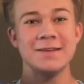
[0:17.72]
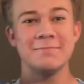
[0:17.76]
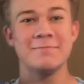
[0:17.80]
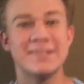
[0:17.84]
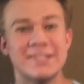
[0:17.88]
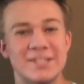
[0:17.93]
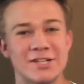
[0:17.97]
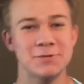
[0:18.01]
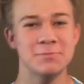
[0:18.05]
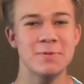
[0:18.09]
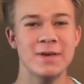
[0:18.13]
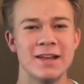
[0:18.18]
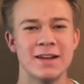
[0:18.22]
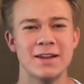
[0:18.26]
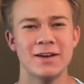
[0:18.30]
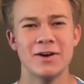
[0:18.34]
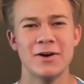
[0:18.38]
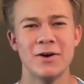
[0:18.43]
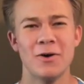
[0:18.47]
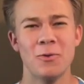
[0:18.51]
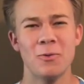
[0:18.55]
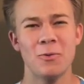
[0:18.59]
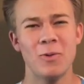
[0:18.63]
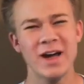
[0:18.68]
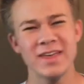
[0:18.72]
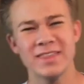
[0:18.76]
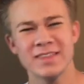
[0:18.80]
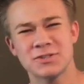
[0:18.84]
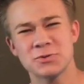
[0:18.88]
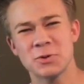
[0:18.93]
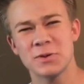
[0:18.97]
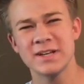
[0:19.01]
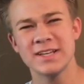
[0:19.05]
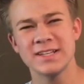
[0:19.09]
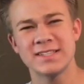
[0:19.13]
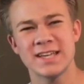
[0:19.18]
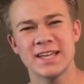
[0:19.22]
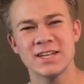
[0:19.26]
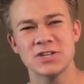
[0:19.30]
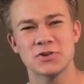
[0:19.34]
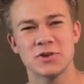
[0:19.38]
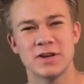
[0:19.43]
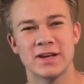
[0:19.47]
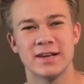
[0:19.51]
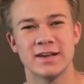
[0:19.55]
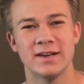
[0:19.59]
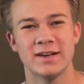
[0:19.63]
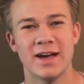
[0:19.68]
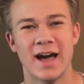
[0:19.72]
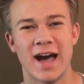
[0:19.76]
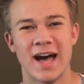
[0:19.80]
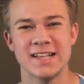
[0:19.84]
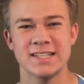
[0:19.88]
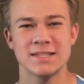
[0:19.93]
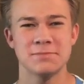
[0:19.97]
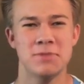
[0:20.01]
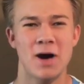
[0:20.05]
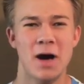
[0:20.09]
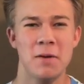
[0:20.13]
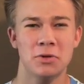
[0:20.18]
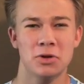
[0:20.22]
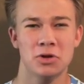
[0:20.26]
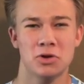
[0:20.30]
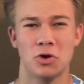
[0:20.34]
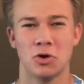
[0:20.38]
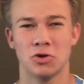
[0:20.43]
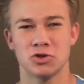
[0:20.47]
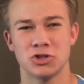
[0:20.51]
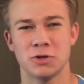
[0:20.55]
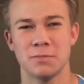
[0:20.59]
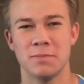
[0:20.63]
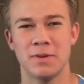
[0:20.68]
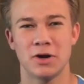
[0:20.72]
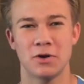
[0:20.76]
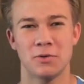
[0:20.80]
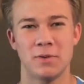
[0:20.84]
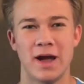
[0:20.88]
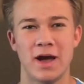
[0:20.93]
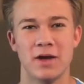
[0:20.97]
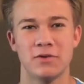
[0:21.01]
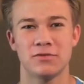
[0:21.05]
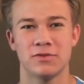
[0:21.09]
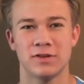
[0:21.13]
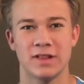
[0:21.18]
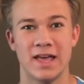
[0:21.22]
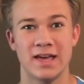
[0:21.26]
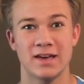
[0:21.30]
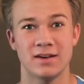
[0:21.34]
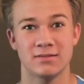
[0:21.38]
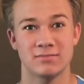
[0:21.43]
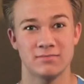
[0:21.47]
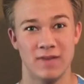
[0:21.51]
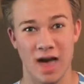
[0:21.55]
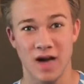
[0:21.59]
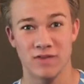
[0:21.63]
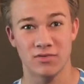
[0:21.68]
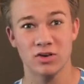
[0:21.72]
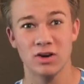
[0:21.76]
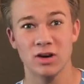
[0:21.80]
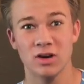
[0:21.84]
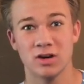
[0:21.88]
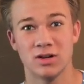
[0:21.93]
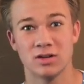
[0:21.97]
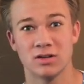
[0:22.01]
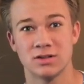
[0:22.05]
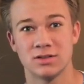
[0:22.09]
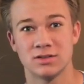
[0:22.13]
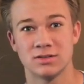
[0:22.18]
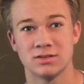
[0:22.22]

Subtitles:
Smith, why the 20th century? Hasn't popular culture been around for, ever?